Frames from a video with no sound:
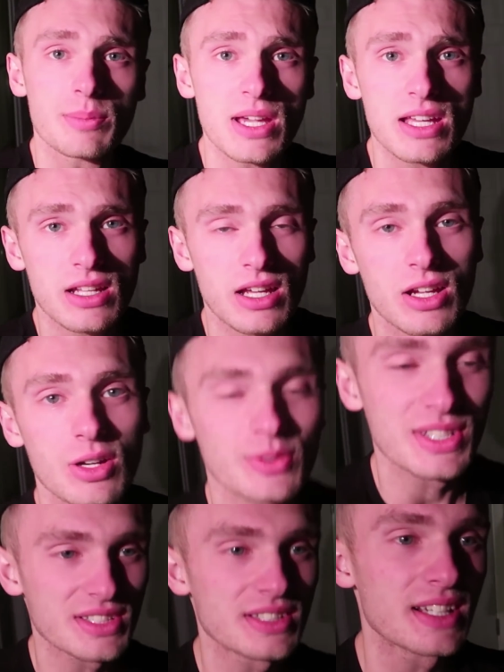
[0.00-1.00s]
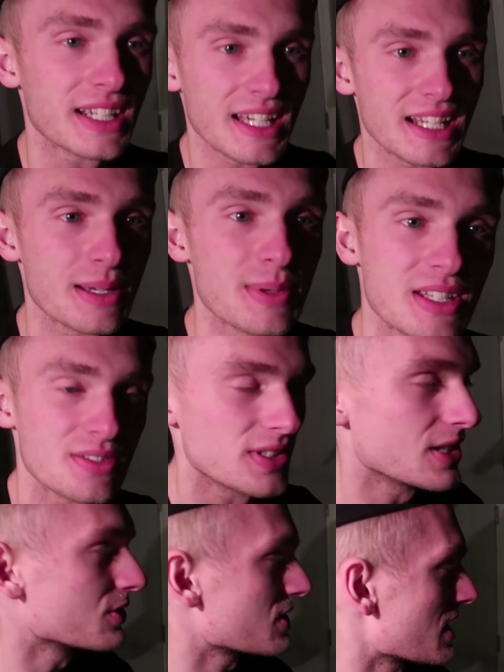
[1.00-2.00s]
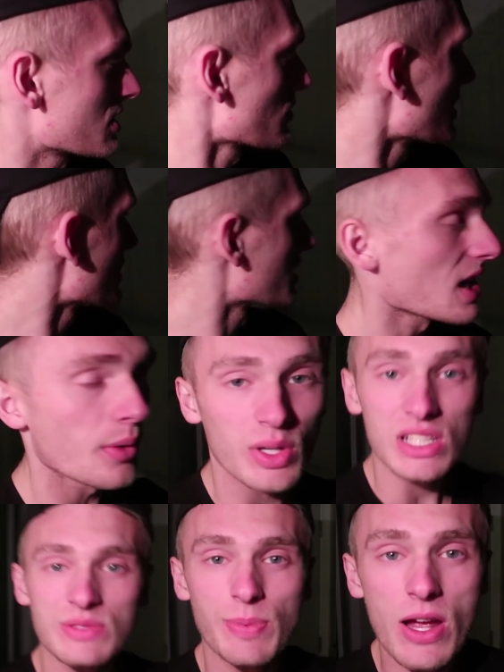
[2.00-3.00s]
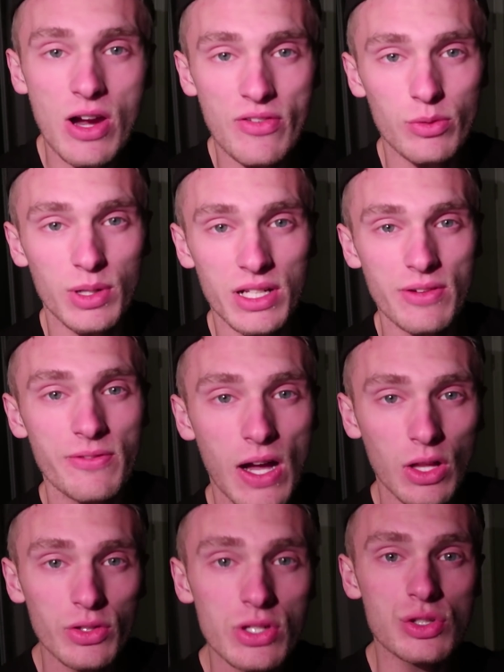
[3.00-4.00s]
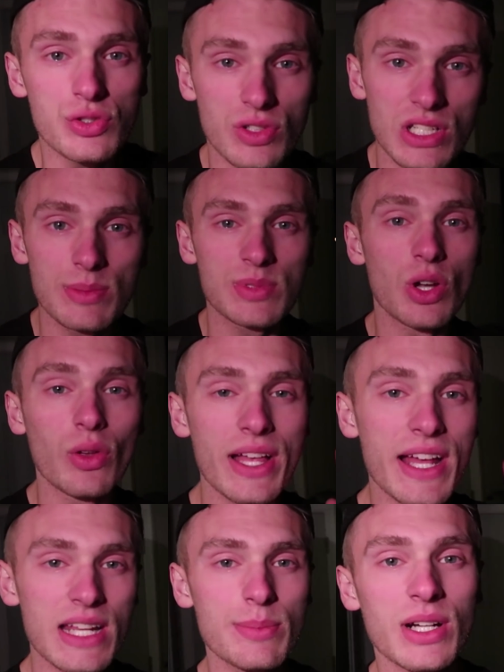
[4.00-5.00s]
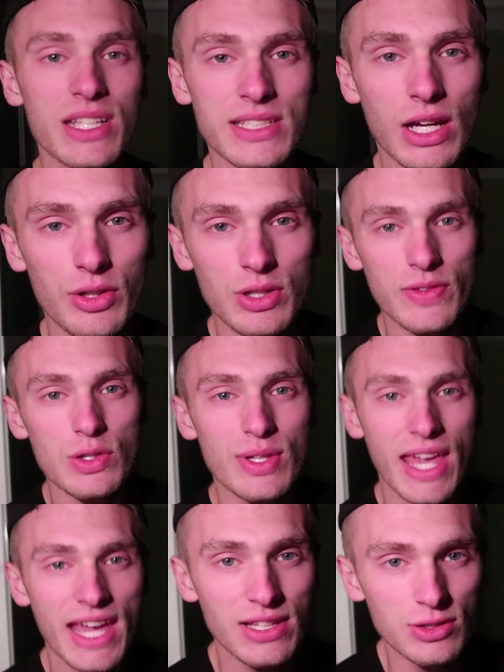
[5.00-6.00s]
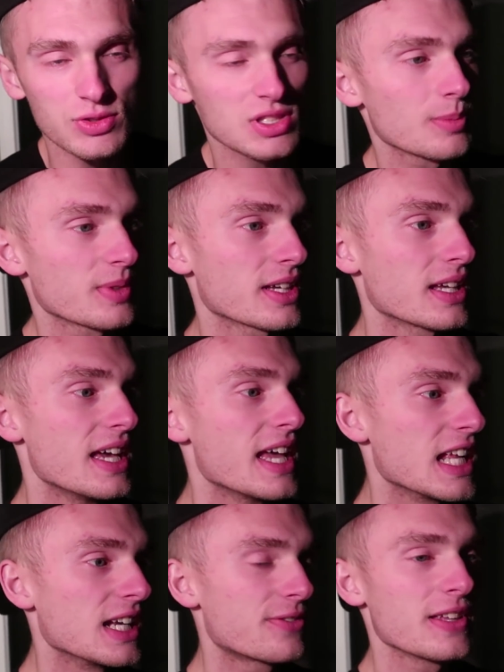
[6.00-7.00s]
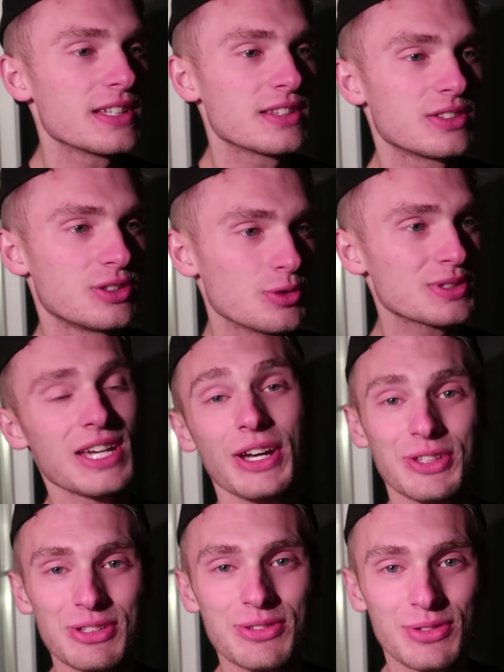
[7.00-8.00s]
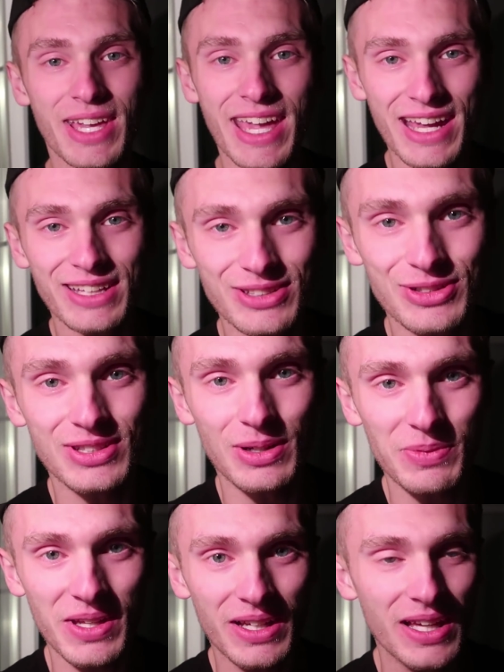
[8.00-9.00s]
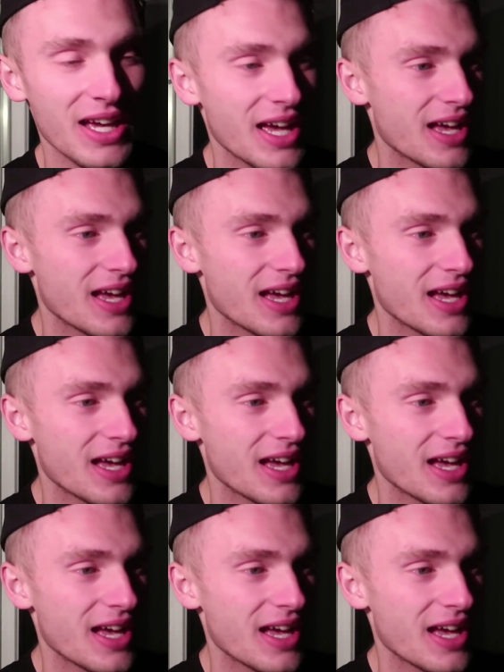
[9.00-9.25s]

the main reason, again, I made this video is I want to inspire everybody. Follow your dreams. Don't let anybody tell you that you can't do something. And if they do tell you you can't do something,